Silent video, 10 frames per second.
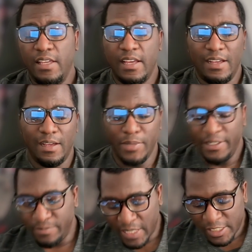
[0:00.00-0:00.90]
Yeah, I
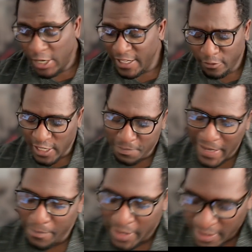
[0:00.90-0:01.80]
mean, I tried to watch
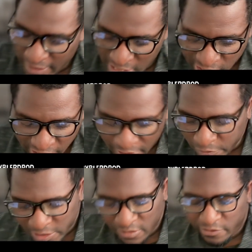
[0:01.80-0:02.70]
Batman Ninja.
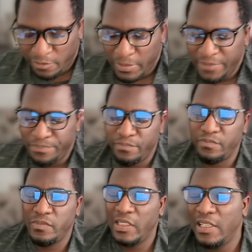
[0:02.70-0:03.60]
It wasn't for me.
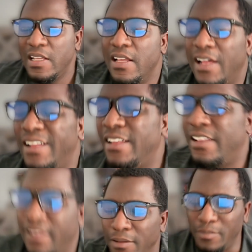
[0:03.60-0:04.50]

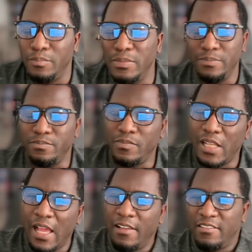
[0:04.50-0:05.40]
I mean,
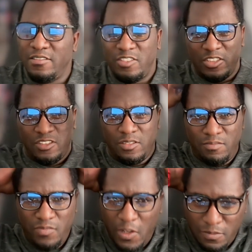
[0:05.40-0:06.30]
I just
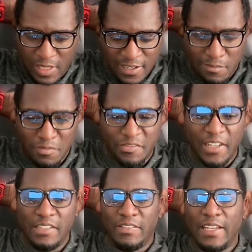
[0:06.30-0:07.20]
don't think I'm a
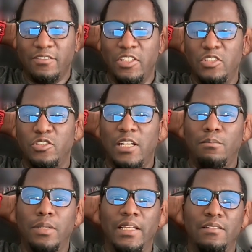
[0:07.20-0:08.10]
fan of like when you try
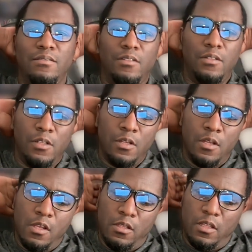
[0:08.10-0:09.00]
to blend
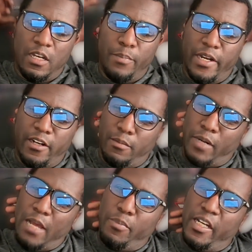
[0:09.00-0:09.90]
an American
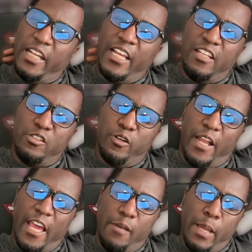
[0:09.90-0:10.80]
property into
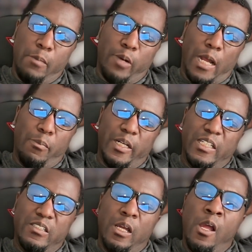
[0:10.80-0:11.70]
an anime
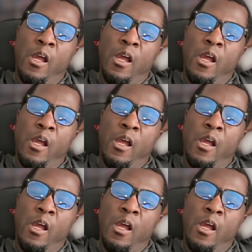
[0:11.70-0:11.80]
property.